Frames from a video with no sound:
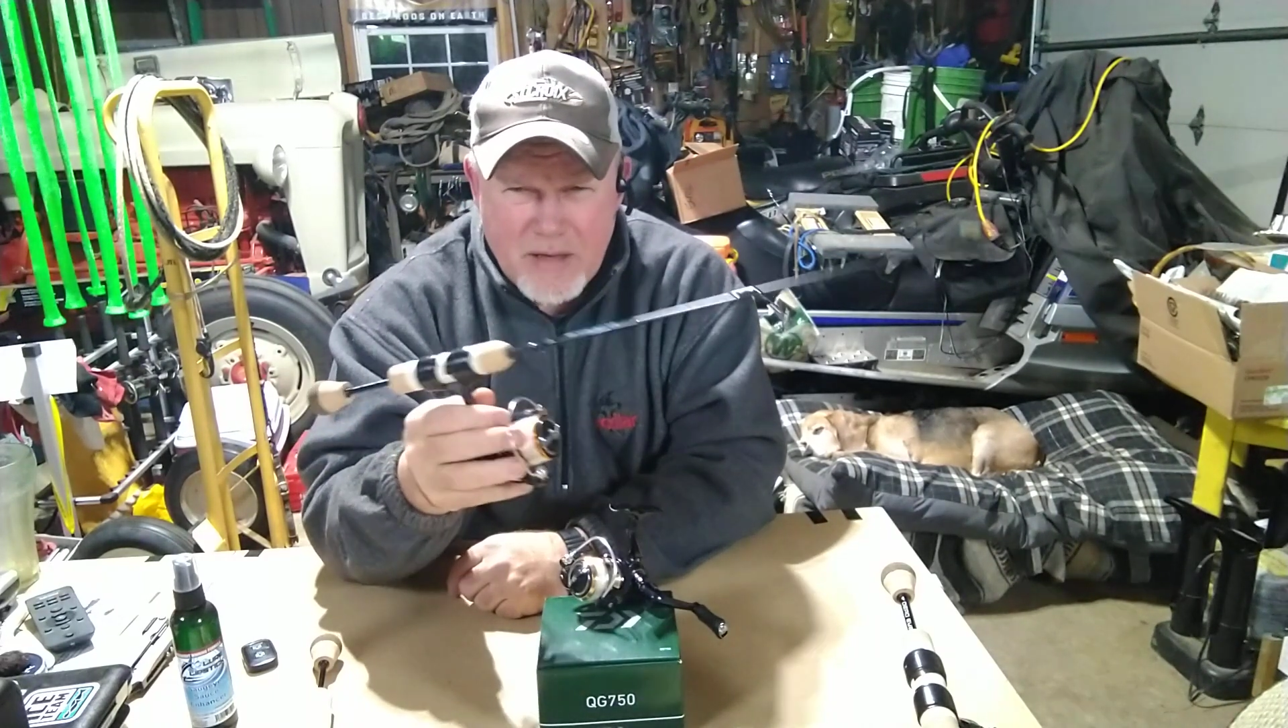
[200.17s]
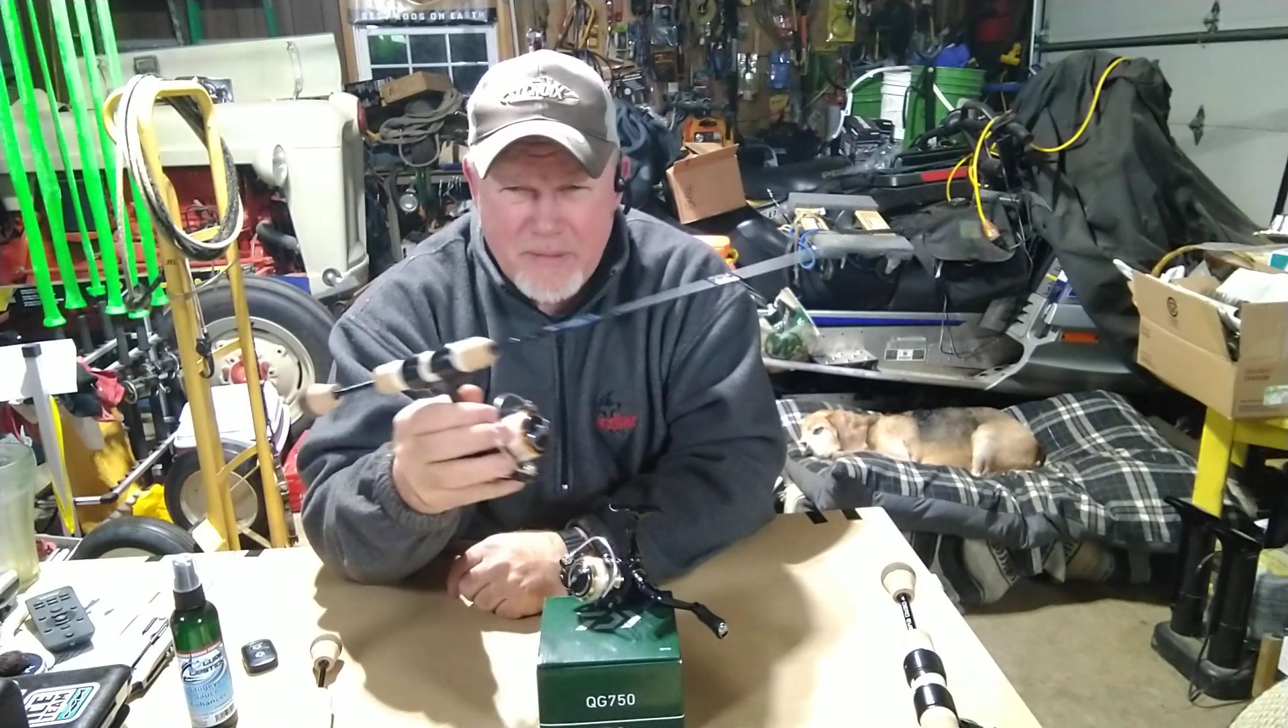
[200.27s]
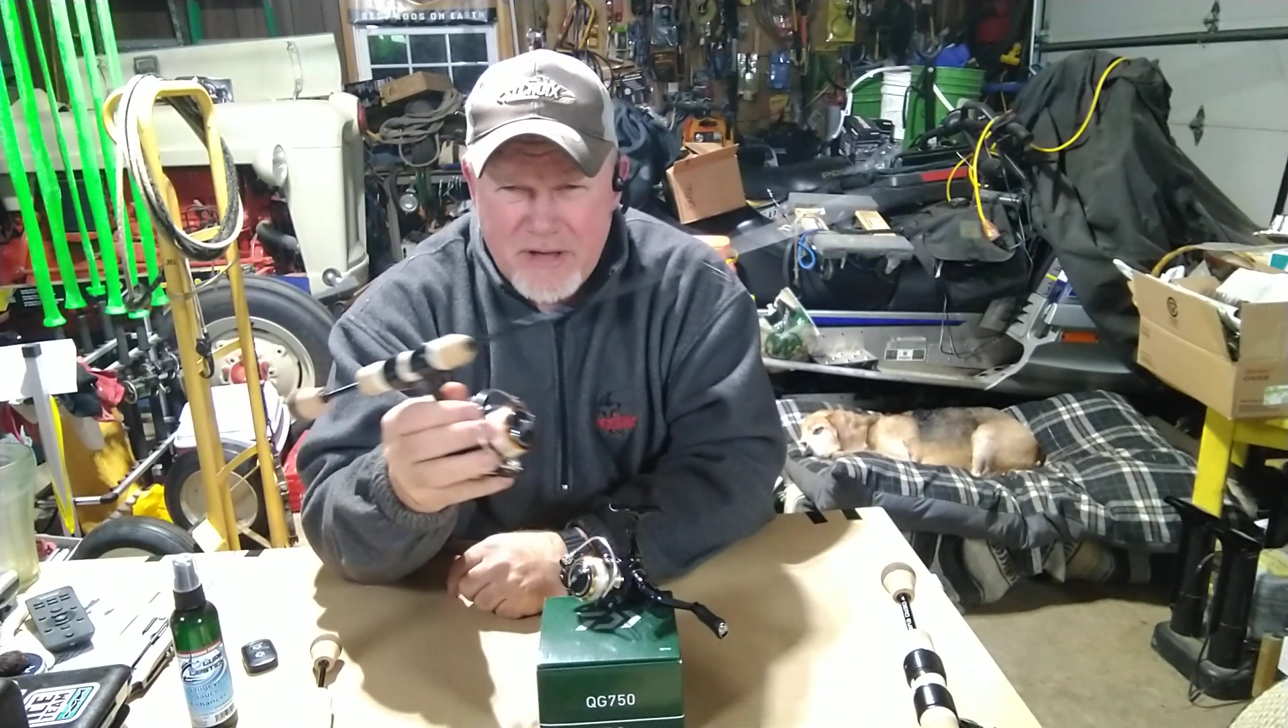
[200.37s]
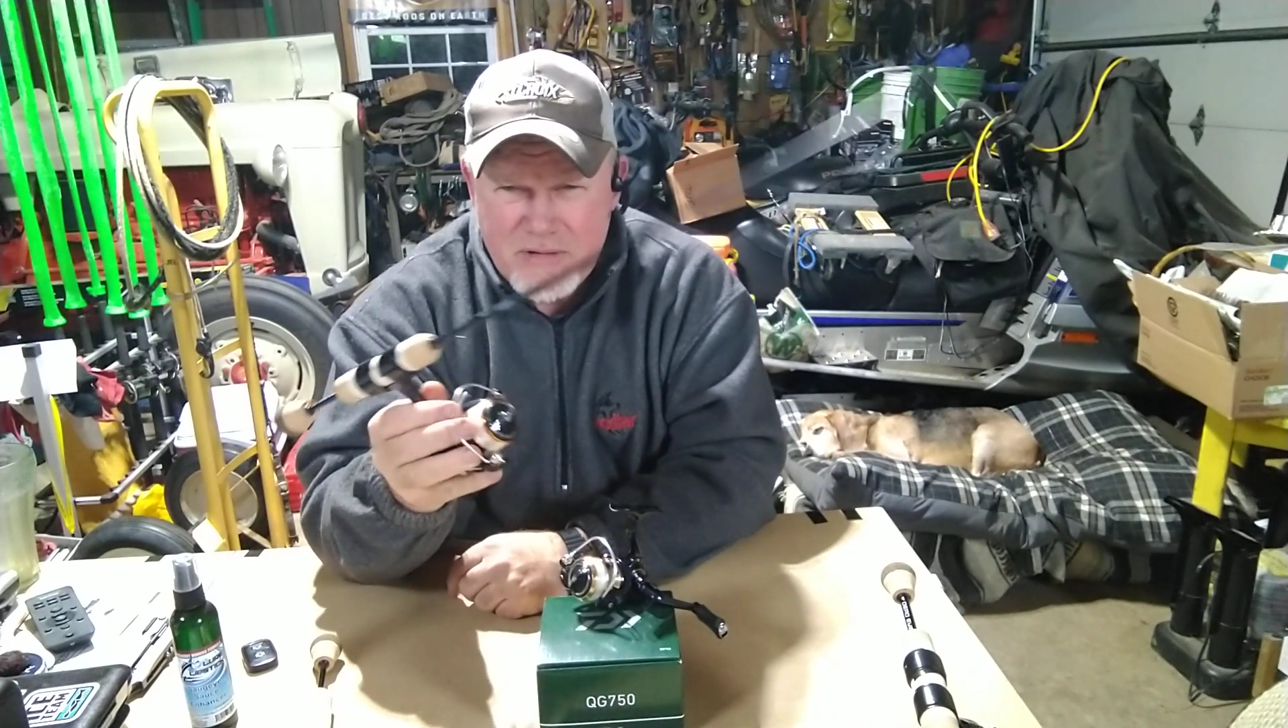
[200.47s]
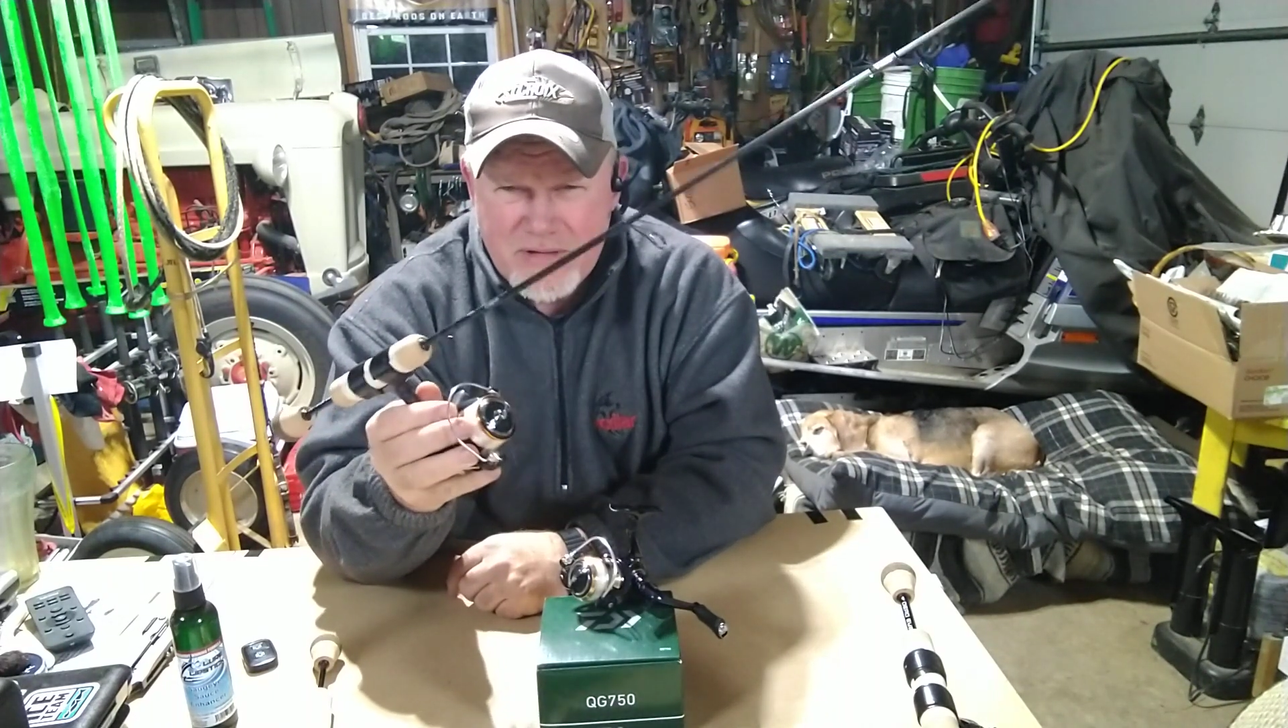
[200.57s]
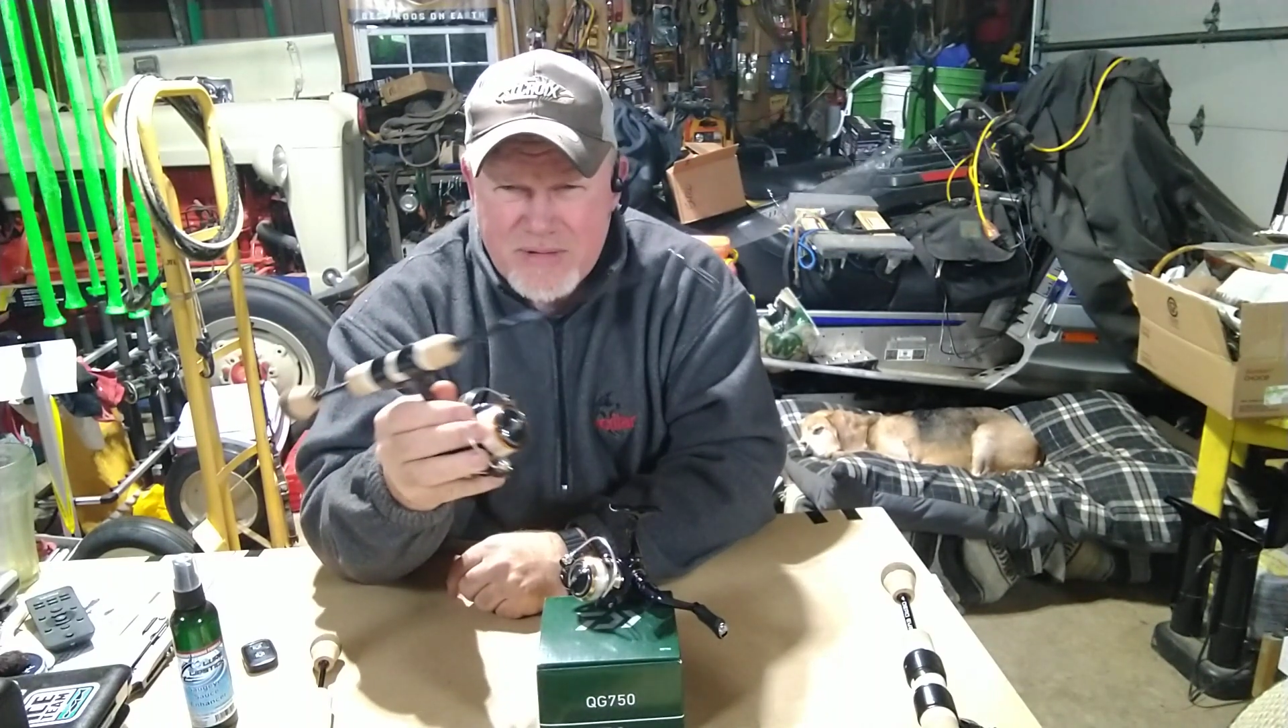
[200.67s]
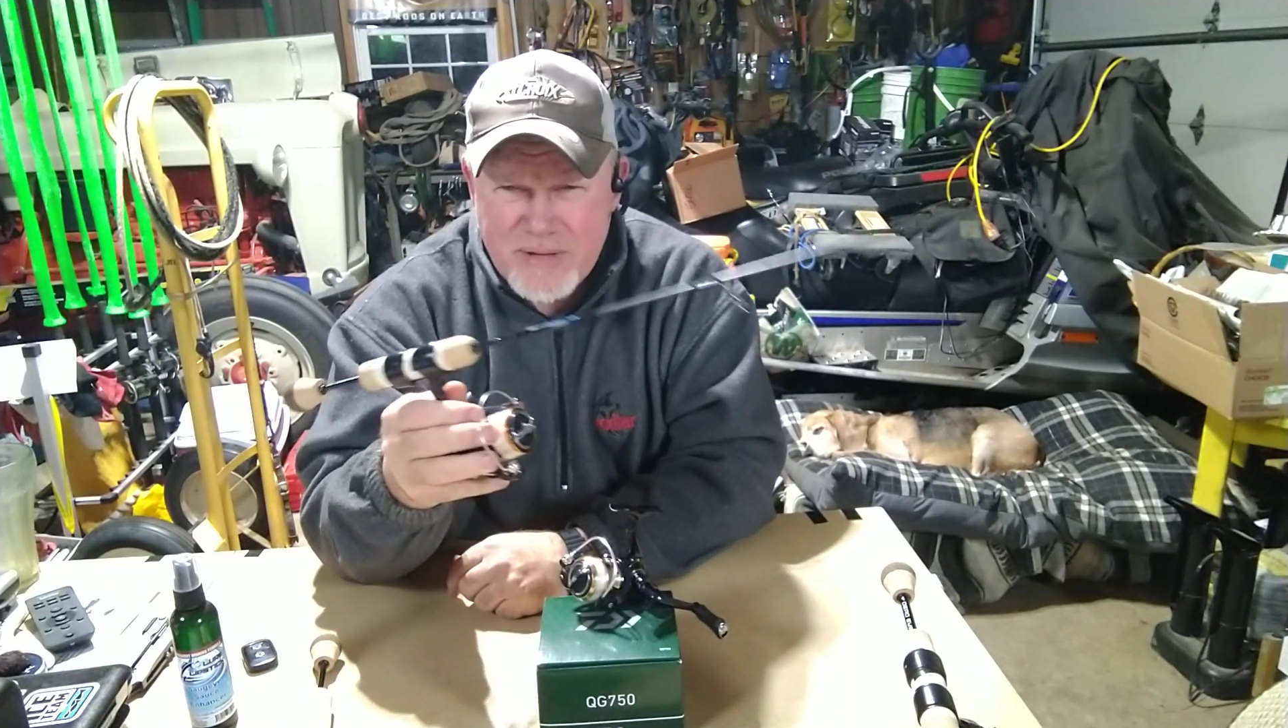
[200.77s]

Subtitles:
I'm going to use